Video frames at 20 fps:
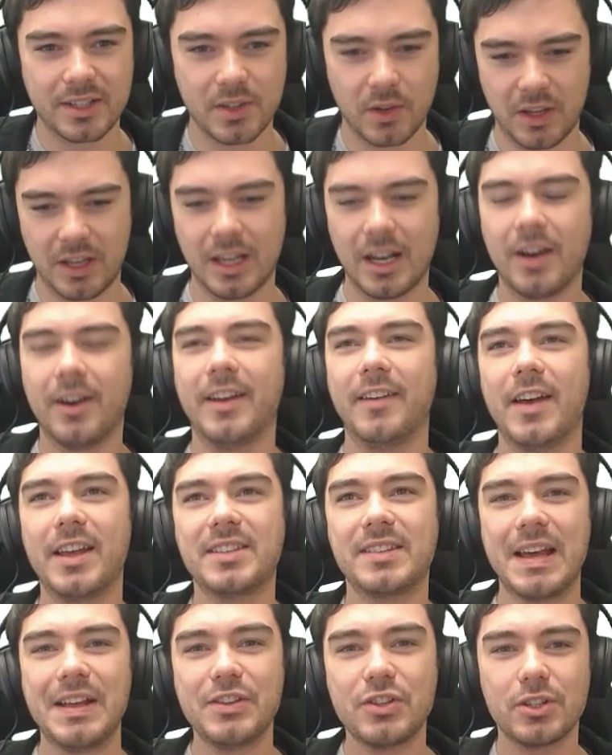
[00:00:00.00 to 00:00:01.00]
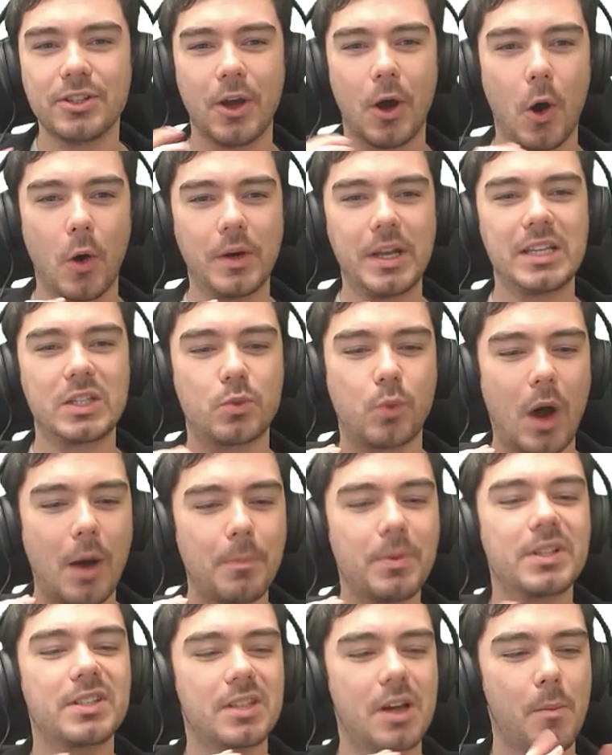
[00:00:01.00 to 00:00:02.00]
So you could essentially only
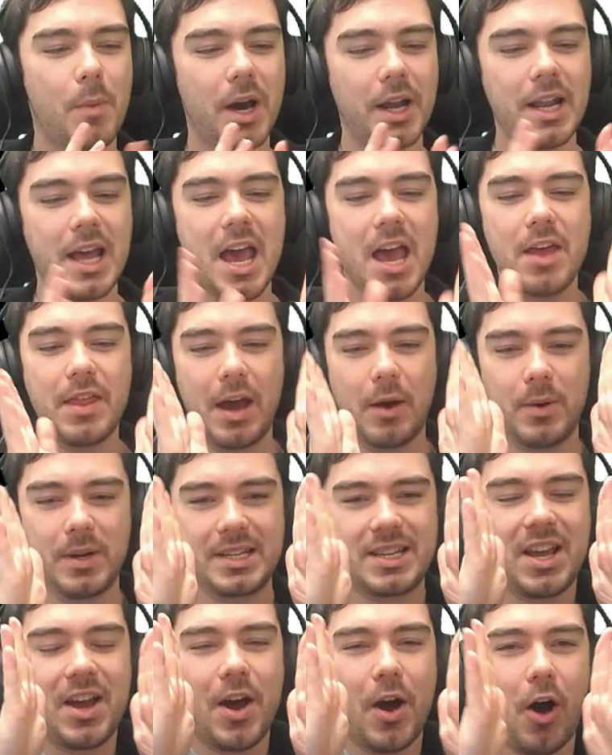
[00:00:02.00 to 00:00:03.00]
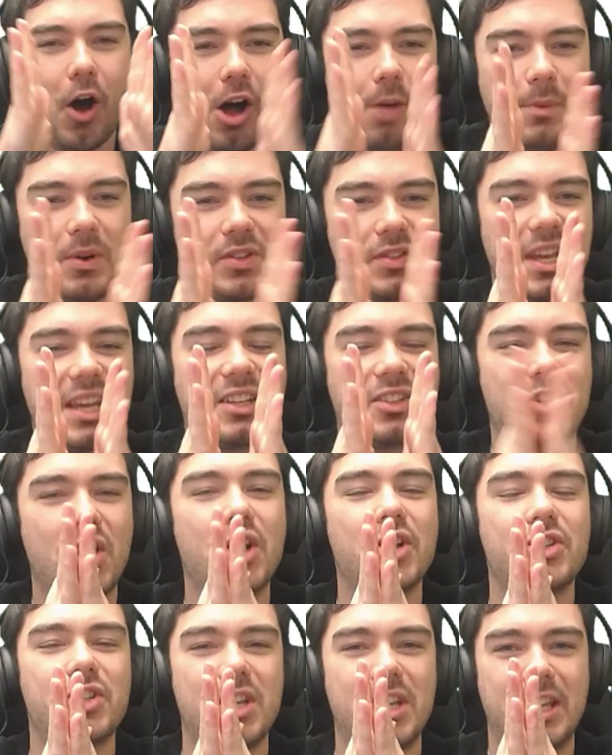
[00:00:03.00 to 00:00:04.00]
swap with someone that was almost like
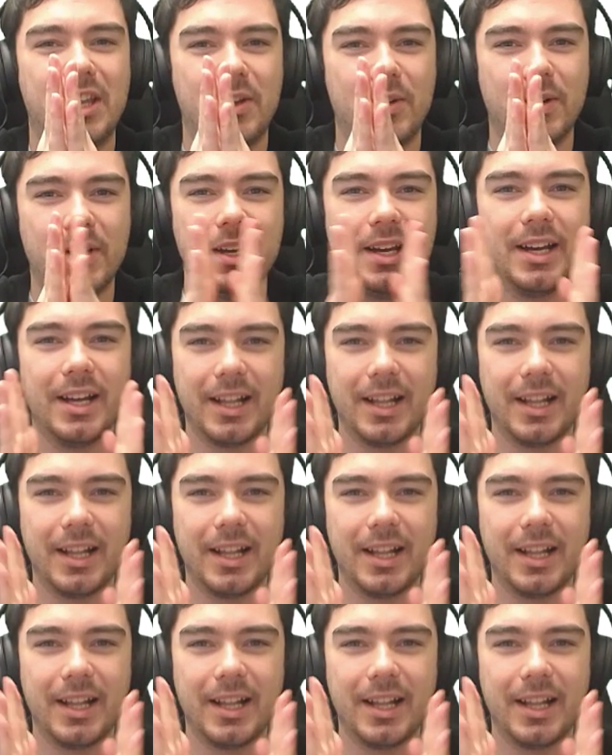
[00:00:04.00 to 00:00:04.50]
touching you.